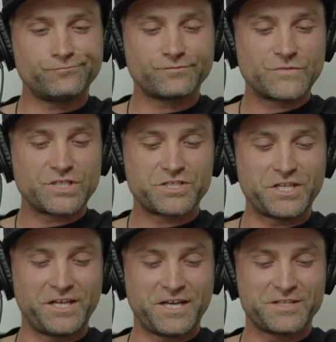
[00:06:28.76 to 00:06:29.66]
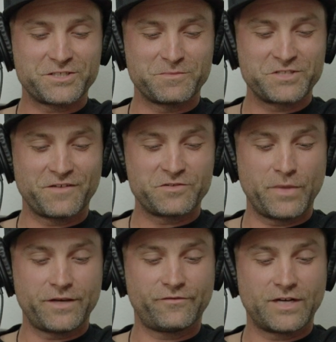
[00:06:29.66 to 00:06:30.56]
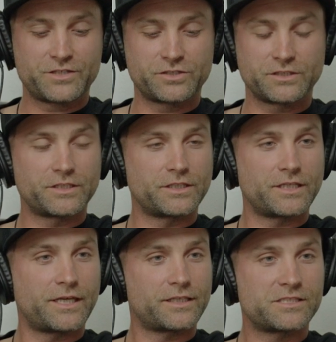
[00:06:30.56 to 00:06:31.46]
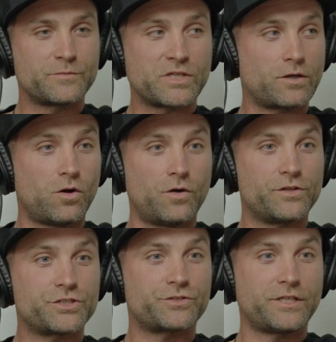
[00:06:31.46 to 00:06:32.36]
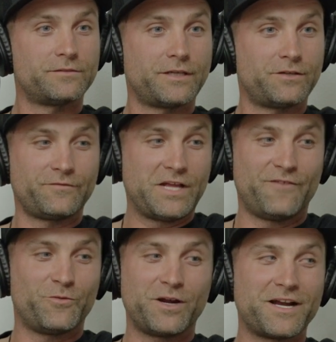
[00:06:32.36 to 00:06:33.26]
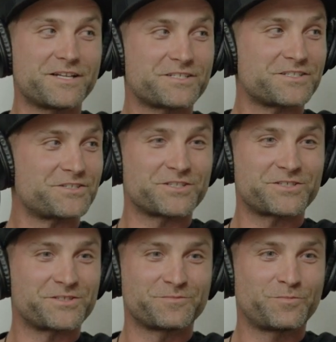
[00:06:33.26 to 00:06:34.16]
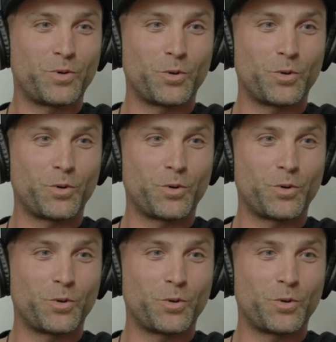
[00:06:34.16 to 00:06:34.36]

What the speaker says: Just seeing how some stuff's manufactured literally like it seems like on the street. They don't even have warehouses. Just pouring